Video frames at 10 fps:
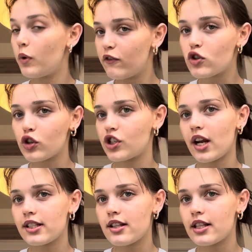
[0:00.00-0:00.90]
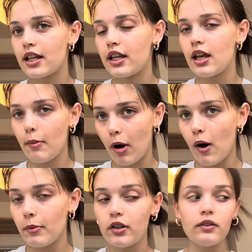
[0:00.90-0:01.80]
we've just checked into the
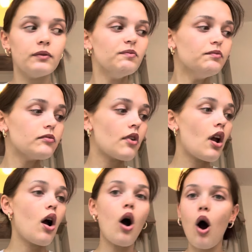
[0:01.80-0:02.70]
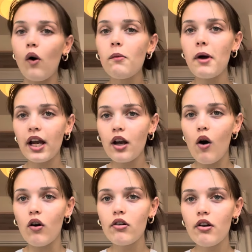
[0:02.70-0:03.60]
apartment. Oh my
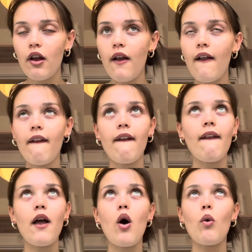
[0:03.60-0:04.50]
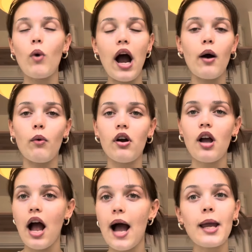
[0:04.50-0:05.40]
god, wow,
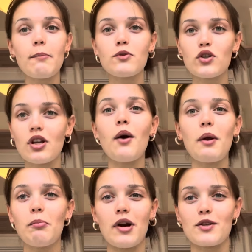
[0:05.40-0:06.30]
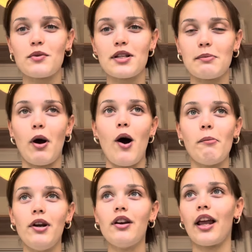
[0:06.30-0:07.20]
I am so impressed with this
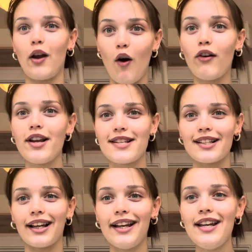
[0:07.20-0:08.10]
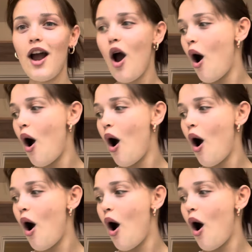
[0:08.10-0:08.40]
apartment. Like, honestly,